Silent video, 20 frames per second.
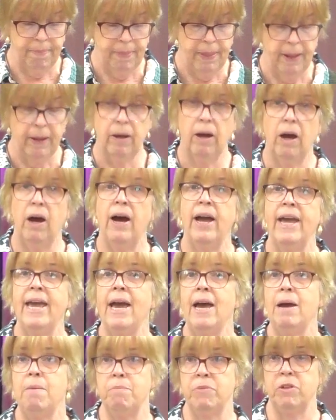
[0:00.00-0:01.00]
I
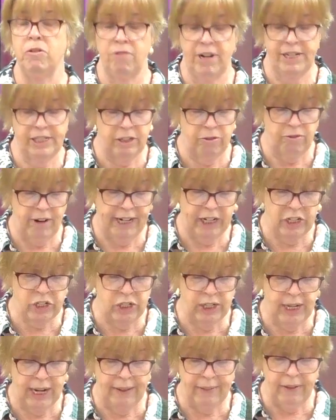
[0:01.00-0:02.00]
am the
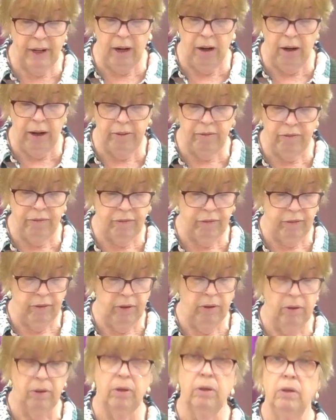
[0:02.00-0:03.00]
resurrection and the life.
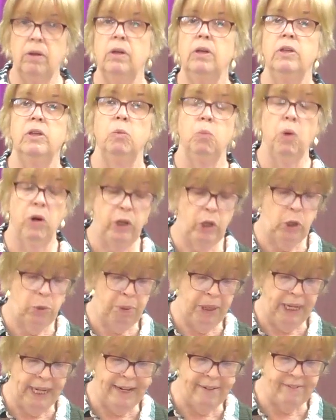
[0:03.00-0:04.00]
The one who
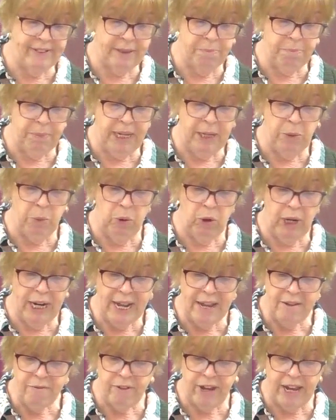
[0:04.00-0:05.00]
believes in me will
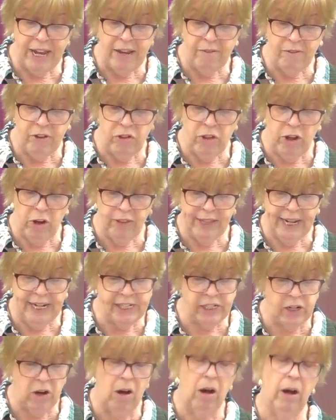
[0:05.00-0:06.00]
live even though they
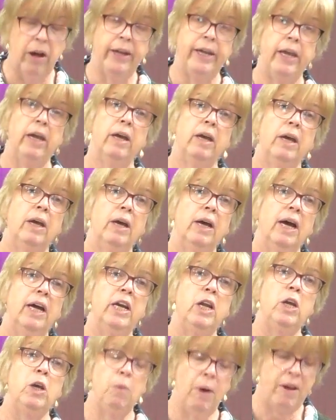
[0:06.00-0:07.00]
die, and
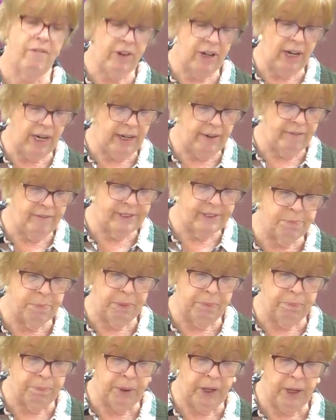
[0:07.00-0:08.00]
whoever lives
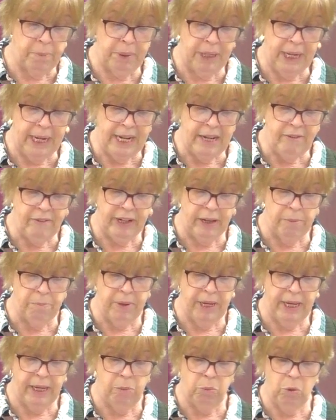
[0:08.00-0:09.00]
by believing in
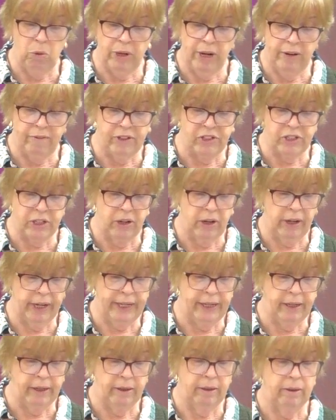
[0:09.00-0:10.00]
me will never
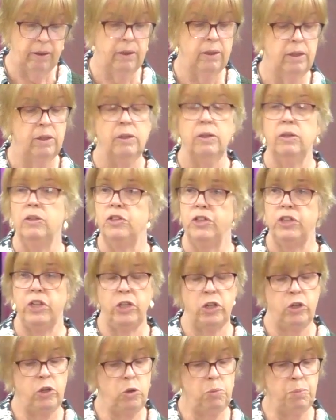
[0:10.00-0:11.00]
die. Do
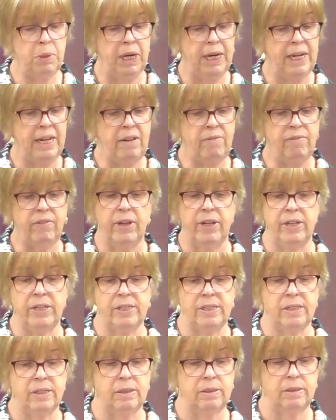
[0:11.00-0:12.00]
you believe this?